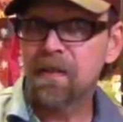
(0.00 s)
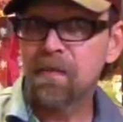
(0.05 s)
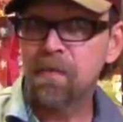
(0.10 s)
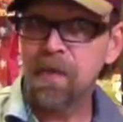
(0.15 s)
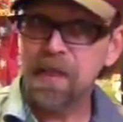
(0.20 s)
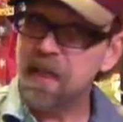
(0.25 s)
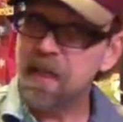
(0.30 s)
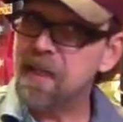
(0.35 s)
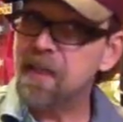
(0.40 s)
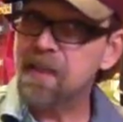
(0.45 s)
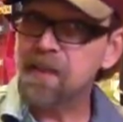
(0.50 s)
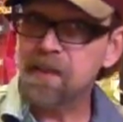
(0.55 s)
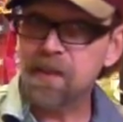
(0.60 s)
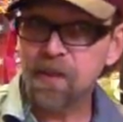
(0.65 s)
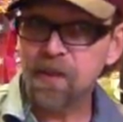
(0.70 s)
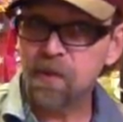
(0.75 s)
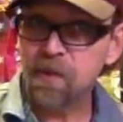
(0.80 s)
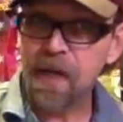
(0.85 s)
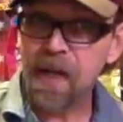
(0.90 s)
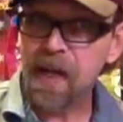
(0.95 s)
being
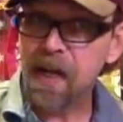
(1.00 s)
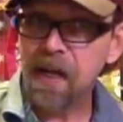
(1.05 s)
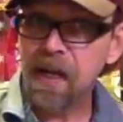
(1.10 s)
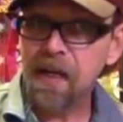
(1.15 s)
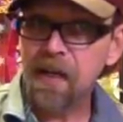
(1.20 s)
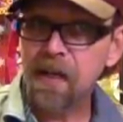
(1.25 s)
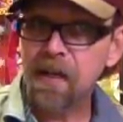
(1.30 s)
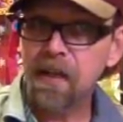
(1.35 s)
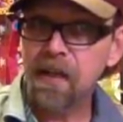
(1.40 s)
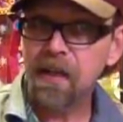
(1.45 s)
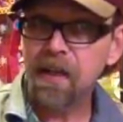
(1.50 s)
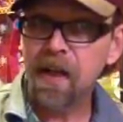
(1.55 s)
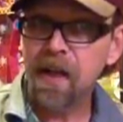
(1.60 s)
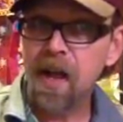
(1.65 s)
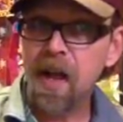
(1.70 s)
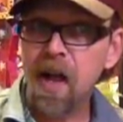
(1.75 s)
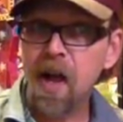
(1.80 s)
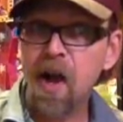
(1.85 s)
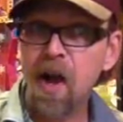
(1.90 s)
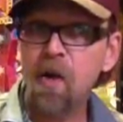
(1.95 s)
2 day.
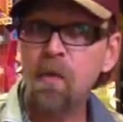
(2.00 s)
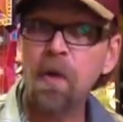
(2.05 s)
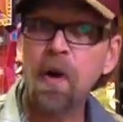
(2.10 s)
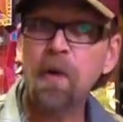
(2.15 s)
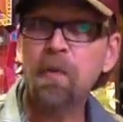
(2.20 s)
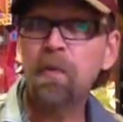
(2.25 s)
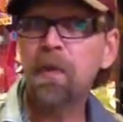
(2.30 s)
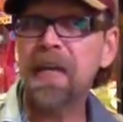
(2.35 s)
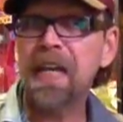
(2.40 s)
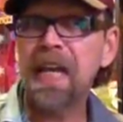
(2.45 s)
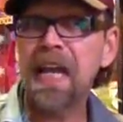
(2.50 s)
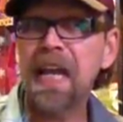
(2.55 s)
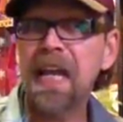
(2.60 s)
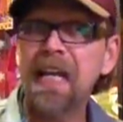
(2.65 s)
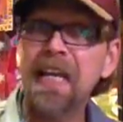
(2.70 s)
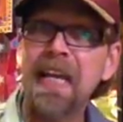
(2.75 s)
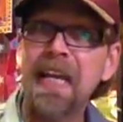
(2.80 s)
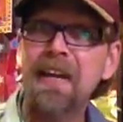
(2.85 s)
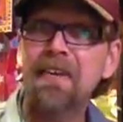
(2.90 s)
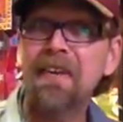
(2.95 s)
Oh, well, we
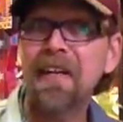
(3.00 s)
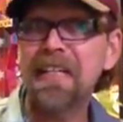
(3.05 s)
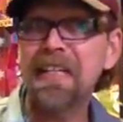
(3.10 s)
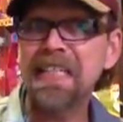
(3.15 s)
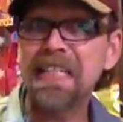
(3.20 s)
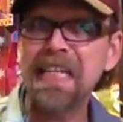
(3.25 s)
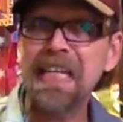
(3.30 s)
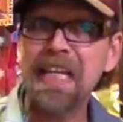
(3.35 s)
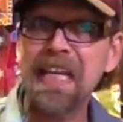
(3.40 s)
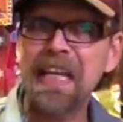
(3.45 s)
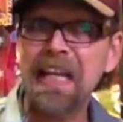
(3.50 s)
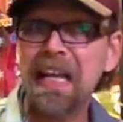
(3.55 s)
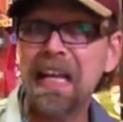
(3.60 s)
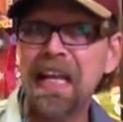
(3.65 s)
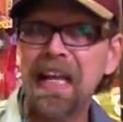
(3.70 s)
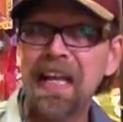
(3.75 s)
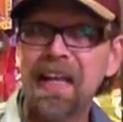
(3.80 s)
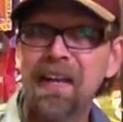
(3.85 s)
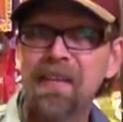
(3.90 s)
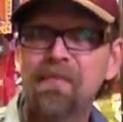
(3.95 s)
can't guarantee
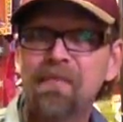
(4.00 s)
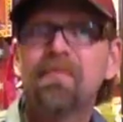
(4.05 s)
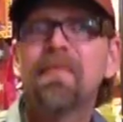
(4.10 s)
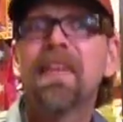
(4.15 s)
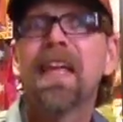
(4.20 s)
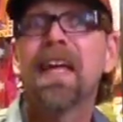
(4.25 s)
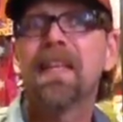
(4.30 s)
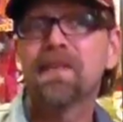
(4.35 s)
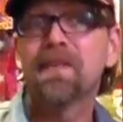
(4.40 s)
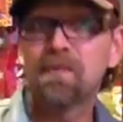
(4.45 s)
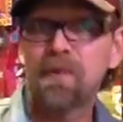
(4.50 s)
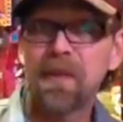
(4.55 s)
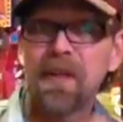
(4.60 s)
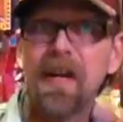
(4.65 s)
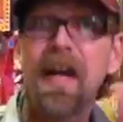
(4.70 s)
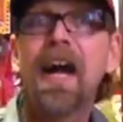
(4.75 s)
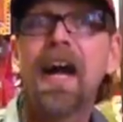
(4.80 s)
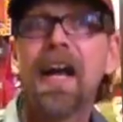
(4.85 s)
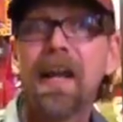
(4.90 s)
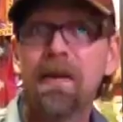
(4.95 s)
it. That's what
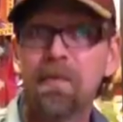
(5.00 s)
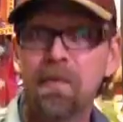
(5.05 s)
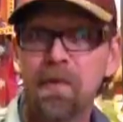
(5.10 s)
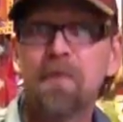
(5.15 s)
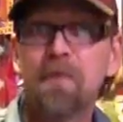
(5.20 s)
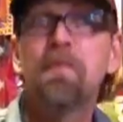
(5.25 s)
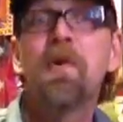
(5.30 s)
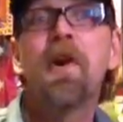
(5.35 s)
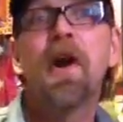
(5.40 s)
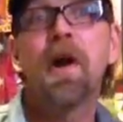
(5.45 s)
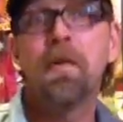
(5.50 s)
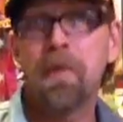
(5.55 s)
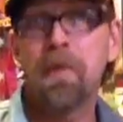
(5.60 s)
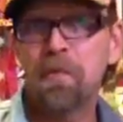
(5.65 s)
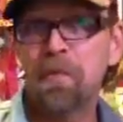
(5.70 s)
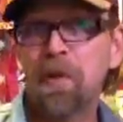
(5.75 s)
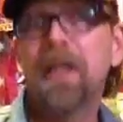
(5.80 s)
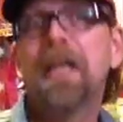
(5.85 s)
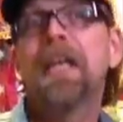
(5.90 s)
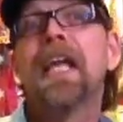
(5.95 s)
I would
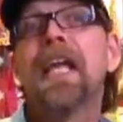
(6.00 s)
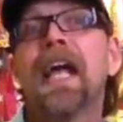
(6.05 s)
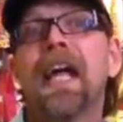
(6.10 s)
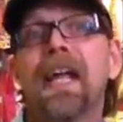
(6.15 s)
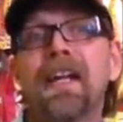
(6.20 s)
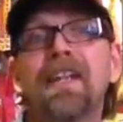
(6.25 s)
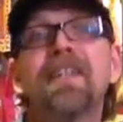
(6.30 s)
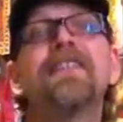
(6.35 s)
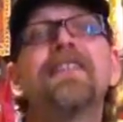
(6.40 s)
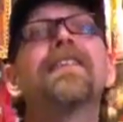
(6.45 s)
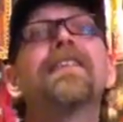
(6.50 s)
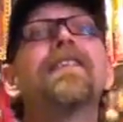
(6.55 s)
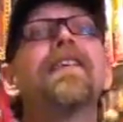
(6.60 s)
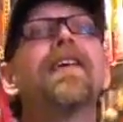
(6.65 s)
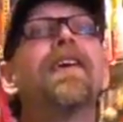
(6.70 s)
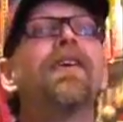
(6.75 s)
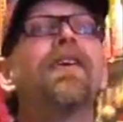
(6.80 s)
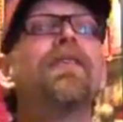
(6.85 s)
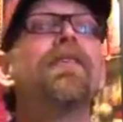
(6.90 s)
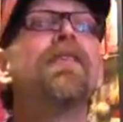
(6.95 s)
probably get.
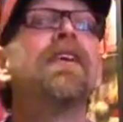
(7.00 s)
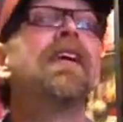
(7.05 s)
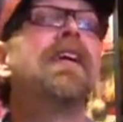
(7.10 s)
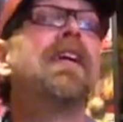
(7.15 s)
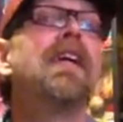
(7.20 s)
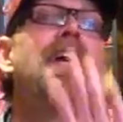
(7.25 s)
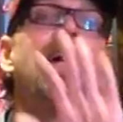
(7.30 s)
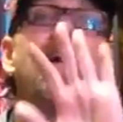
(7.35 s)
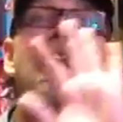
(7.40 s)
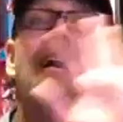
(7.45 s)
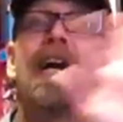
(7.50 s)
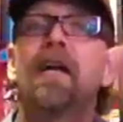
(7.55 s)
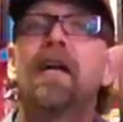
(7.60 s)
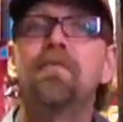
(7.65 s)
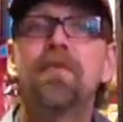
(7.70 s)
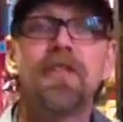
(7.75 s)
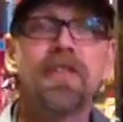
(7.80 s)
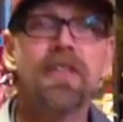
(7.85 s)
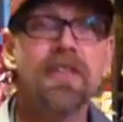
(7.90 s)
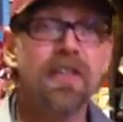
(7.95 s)
So,
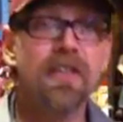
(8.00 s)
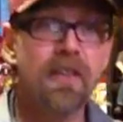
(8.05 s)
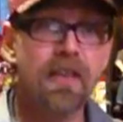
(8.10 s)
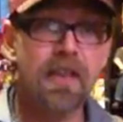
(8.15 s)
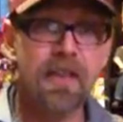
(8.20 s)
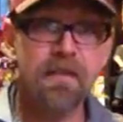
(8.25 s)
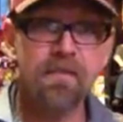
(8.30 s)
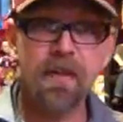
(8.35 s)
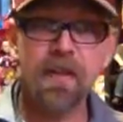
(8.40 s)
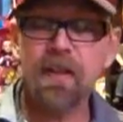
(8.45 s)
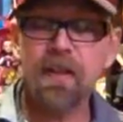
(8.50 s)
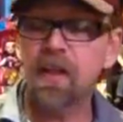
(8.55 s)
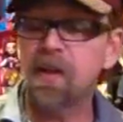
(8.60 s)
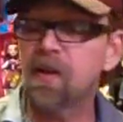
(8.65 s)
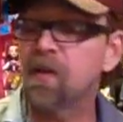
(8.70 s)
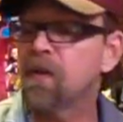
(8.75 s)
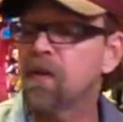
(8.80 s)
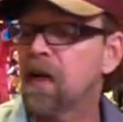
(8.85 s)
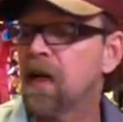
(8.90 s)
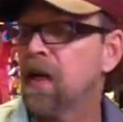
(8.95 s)
I'm just going to leave it
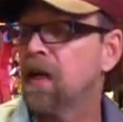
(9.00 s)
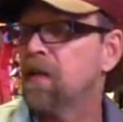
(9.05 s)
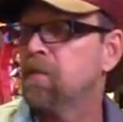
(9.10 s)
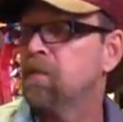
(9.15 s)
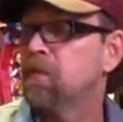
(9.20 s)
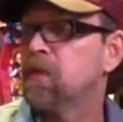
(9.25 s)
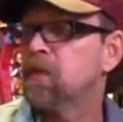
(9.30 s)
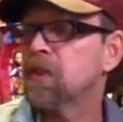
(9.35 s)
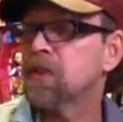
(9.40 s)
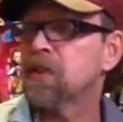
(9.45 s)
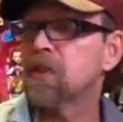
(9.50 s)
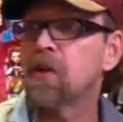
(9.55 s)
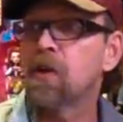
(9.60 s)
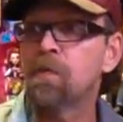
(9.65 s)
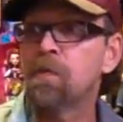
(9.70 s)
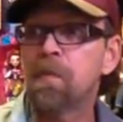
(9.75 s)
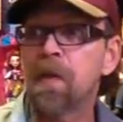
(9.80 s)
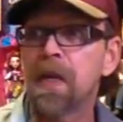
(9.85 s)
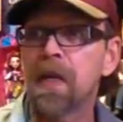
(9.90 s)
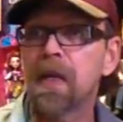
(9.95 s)
alone. I'm just
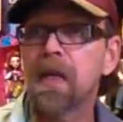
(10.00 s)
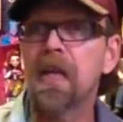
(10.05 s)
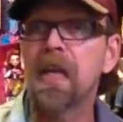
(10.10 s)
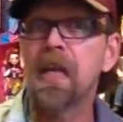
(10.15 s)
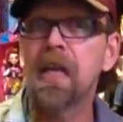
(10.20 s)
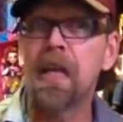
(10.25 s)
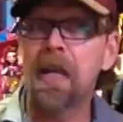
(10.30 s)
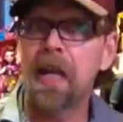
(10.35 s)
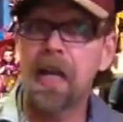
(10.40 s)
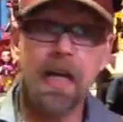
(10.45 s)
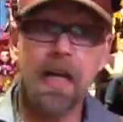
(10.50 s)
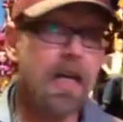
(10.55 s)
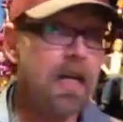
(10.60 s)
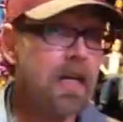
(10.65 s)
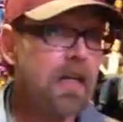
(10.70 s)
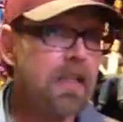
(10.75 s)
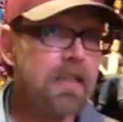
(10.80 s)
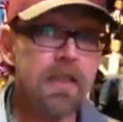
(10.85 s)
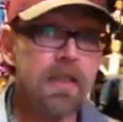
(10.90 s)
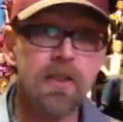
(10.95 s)
hoping, and it
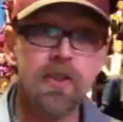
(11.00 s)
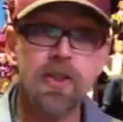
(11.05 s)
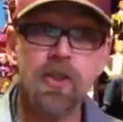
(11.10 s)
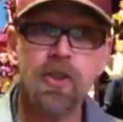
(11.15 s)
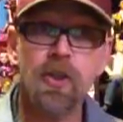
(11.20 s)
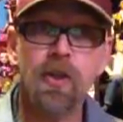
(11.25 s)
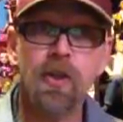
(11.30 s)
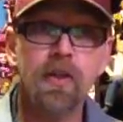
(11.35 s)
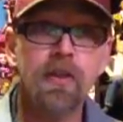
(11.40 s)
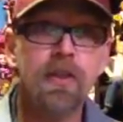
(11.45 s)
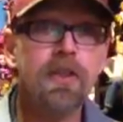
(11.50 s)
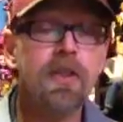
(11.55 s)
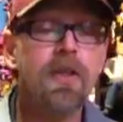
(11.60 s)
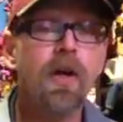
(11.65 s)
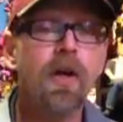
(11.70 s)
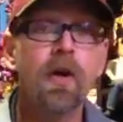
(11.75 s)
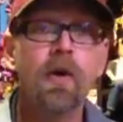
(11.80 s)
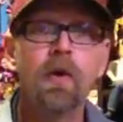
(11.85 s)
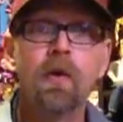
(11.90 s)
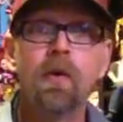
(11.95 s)
is insured,
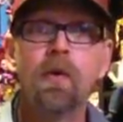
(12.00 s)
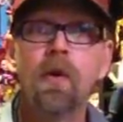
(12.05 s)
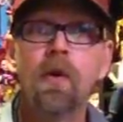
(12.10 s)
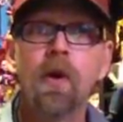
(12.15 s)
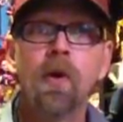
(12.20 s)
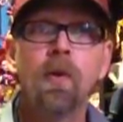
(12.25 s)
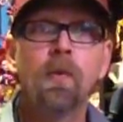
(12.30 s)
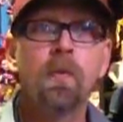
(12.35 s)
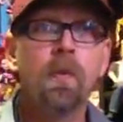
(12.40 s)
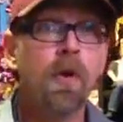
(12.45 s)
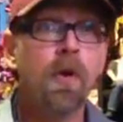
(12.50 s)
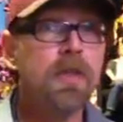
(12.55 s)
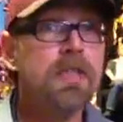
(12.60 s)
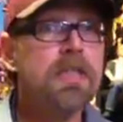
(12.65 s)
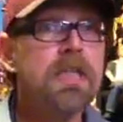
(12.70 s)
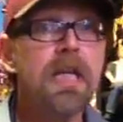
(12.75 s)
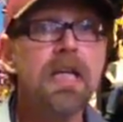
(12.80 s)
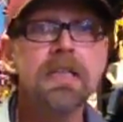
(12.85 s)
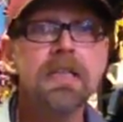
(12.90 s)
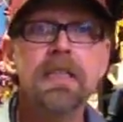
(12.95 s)
so
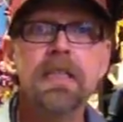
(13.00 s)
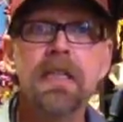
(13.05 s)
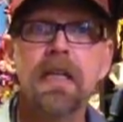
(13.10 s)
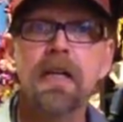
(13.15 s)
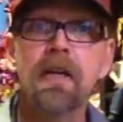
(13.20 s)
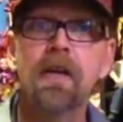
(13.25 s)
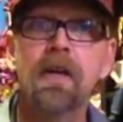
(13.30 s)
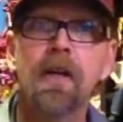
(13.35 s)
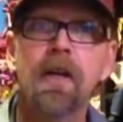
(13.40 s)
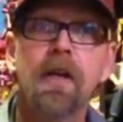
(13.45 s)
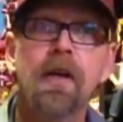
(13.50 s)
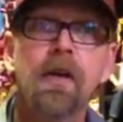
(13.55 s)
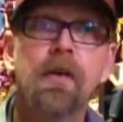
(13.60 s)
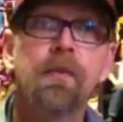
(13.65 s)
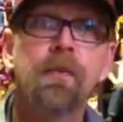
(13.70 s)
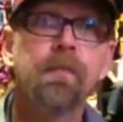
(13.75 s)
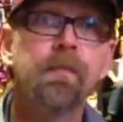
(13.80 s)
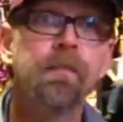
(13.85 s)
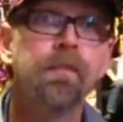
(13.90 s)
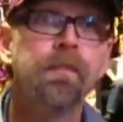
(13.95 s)
worst case scenario,